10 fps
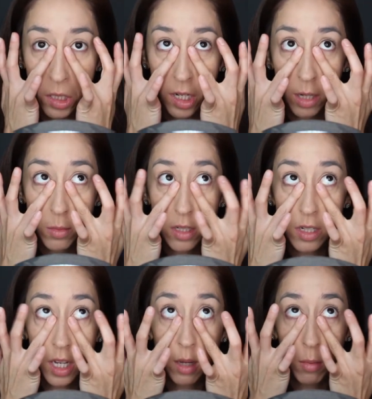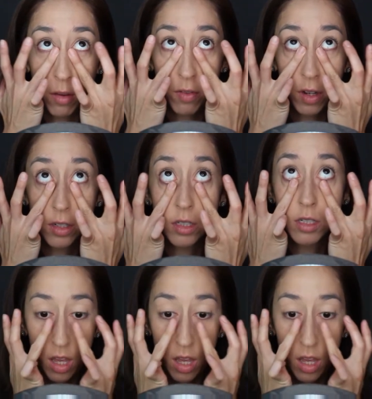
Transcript: and then I'm just taking my fingers